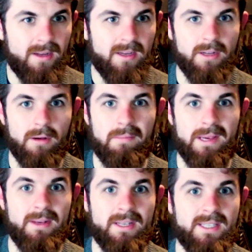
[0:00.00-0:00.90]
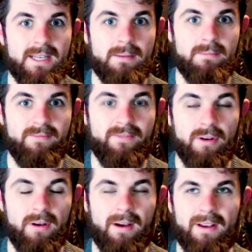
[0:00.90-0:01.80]
you know, BBC,
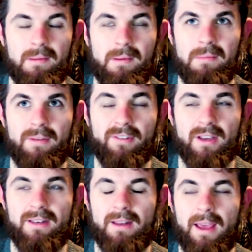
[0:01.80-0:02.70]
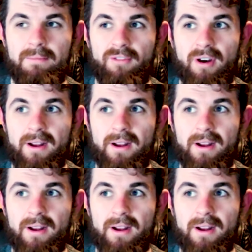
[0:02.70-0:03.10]
I can't remember the fucking name for it.